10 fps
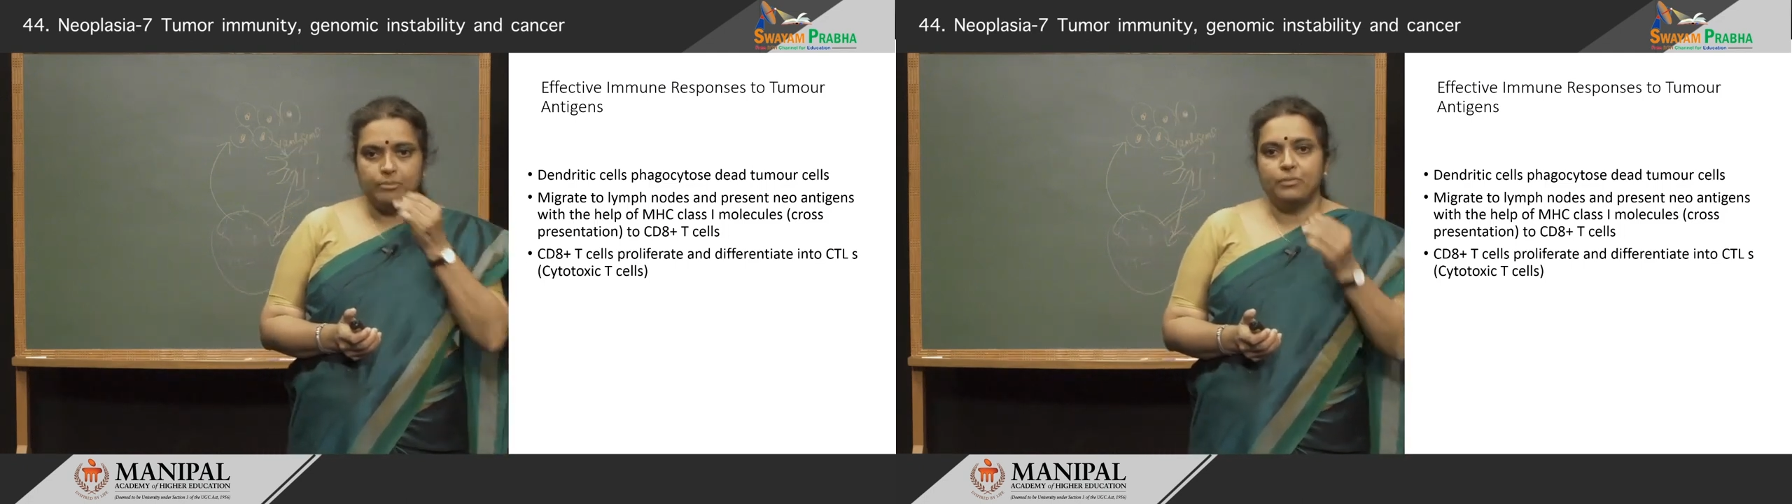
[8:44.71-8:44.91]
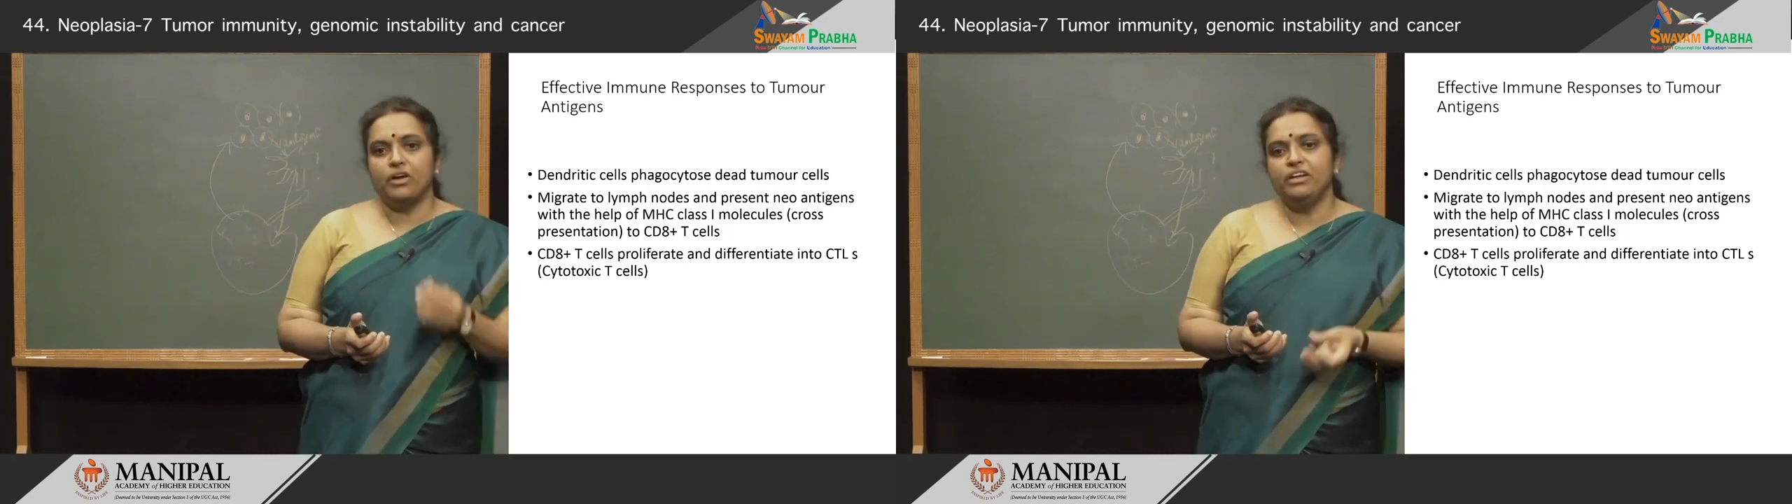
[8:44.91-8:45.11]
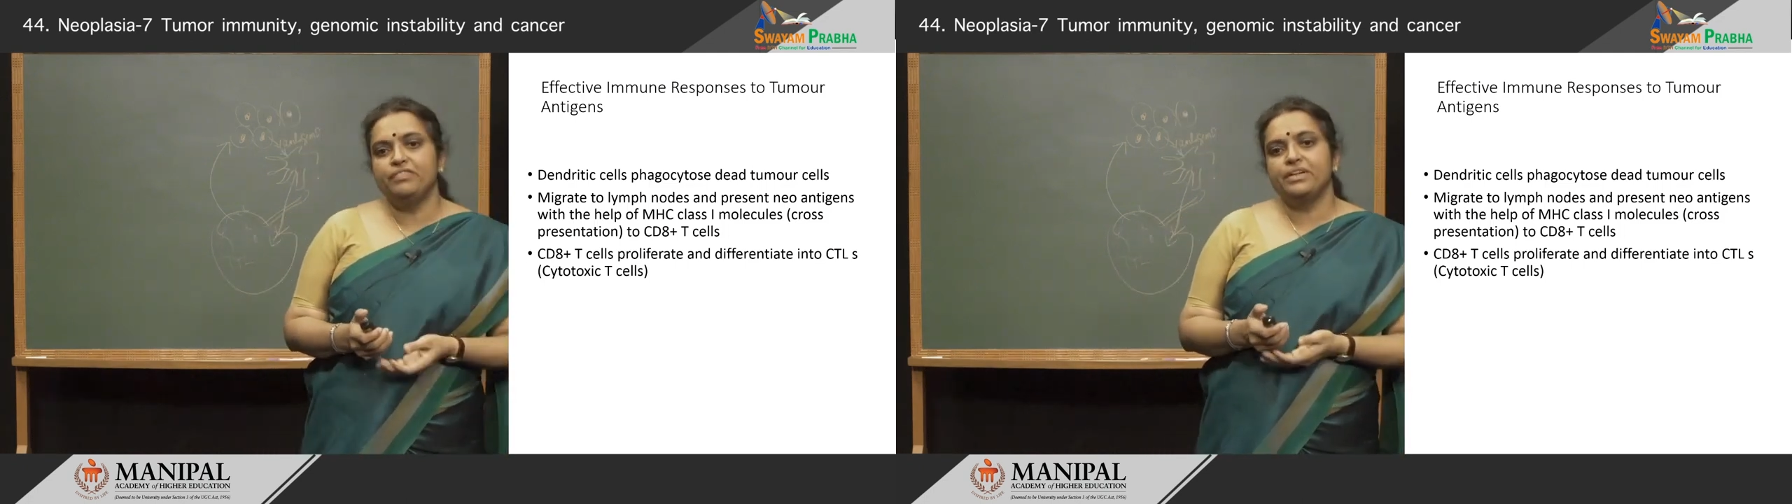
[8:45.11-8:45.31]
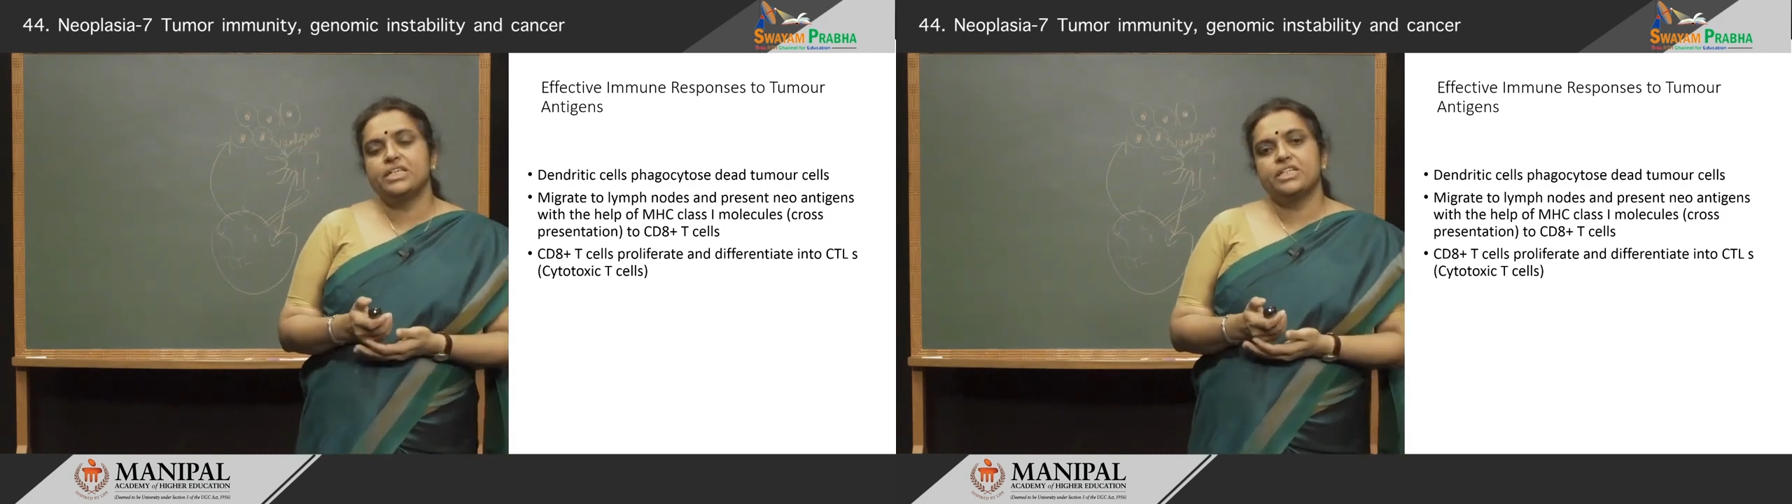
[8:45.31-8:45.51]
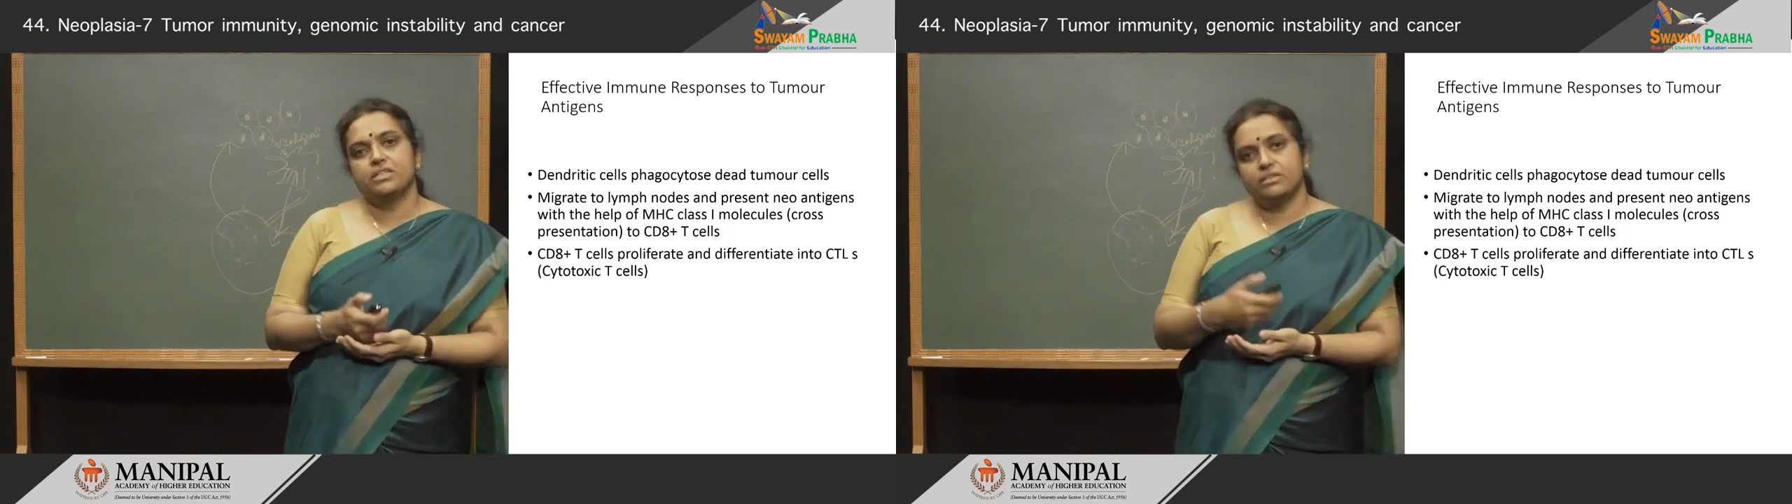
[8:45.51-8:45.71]

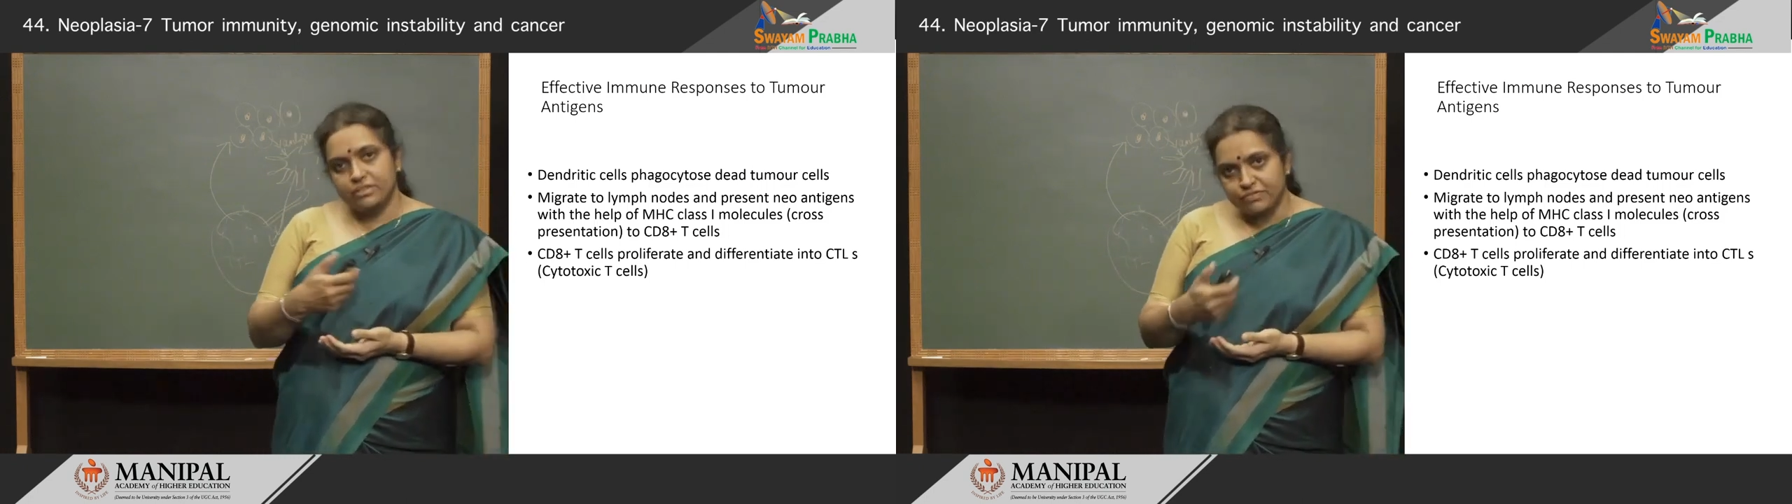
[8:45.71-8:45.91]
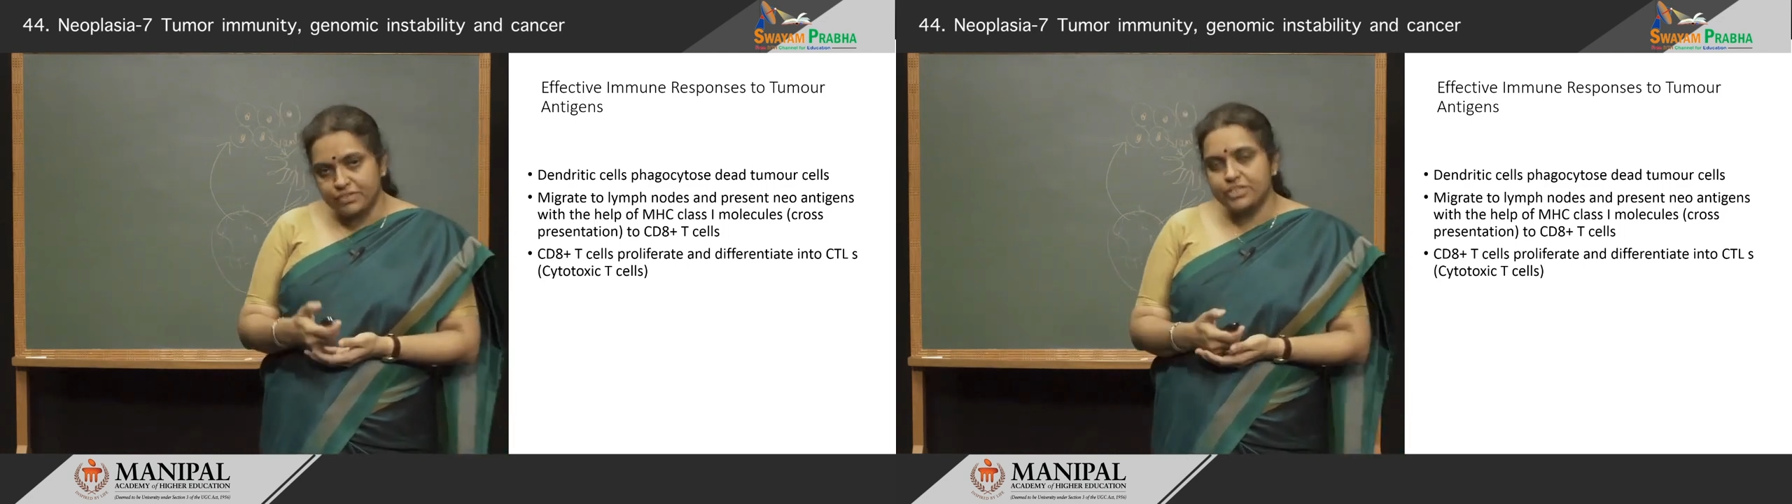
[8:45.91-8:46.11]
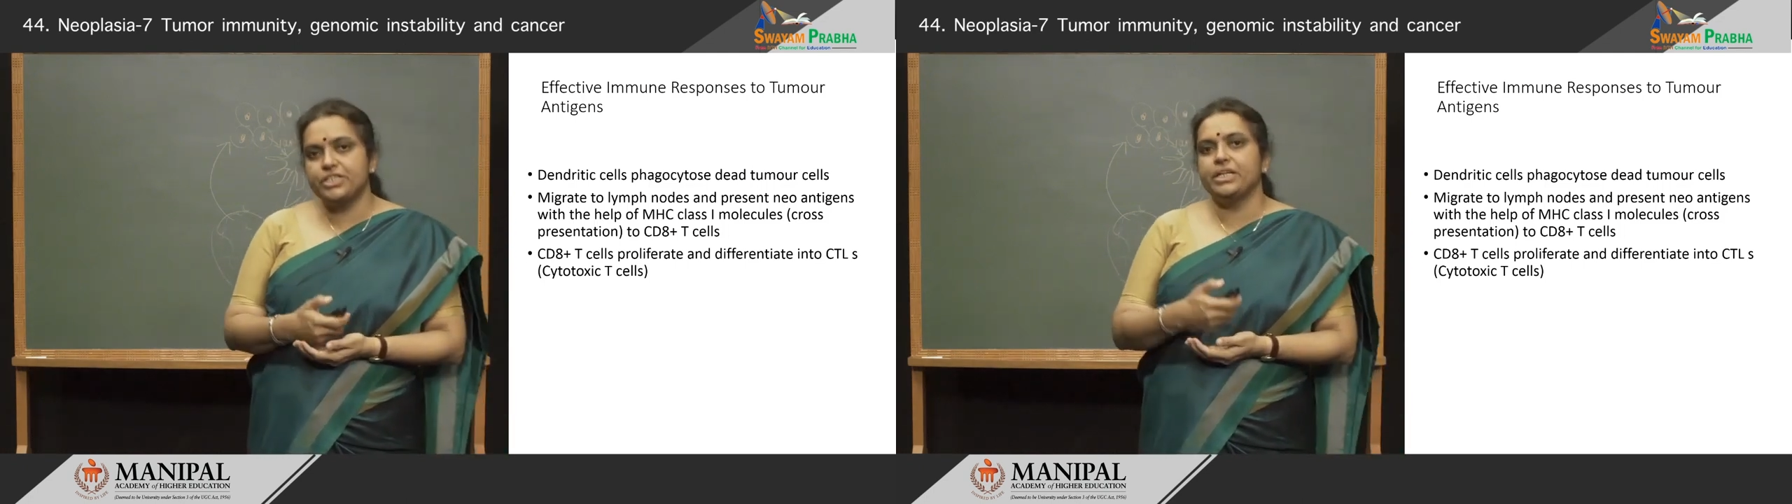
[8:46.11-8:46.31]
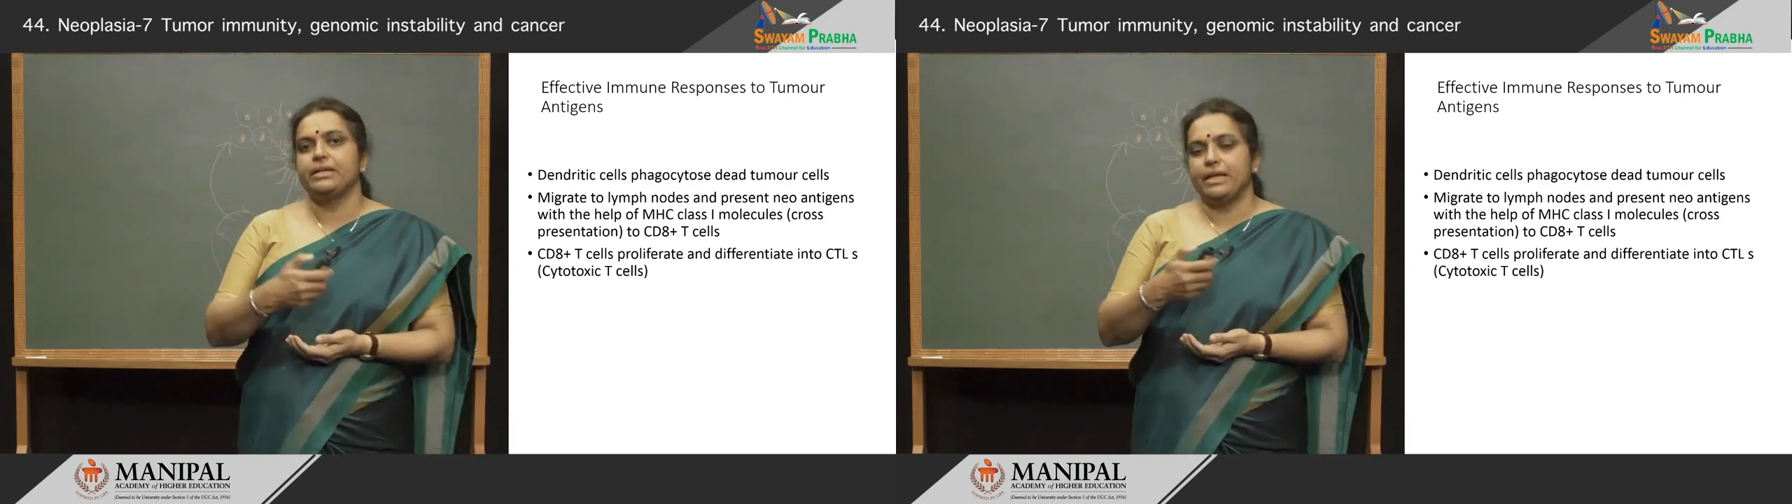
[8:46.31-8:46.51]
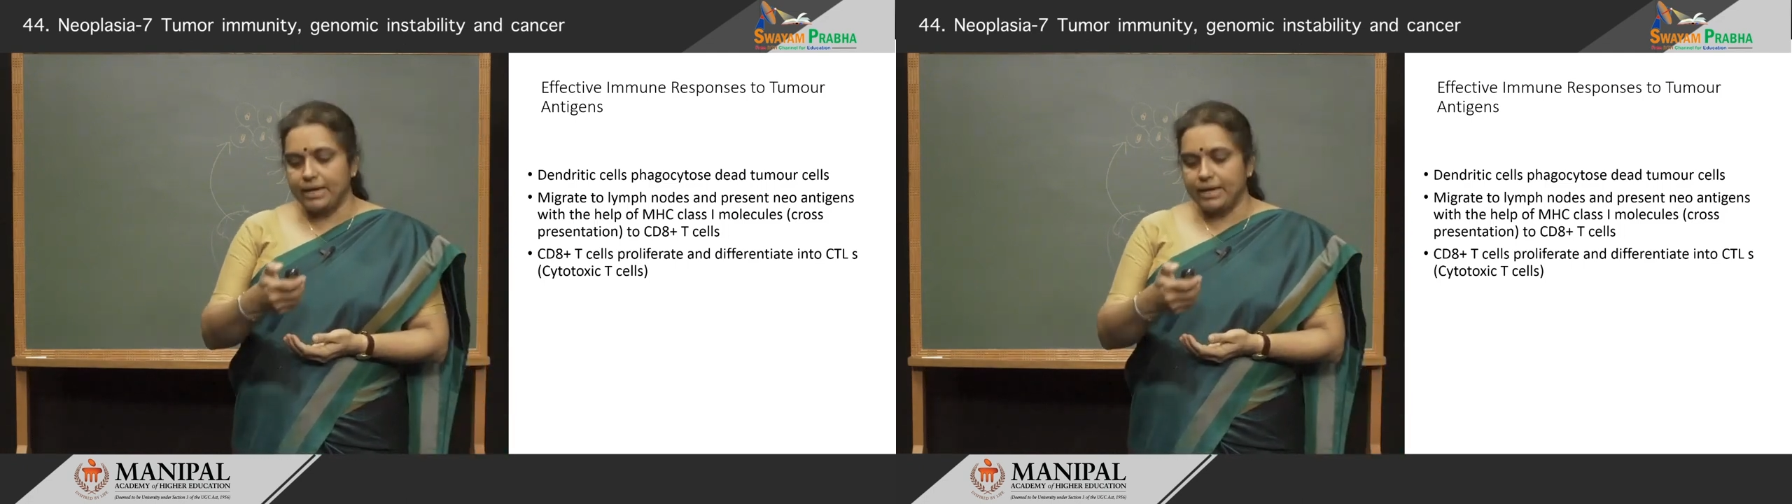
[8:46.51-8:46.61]
proliferate, differentiate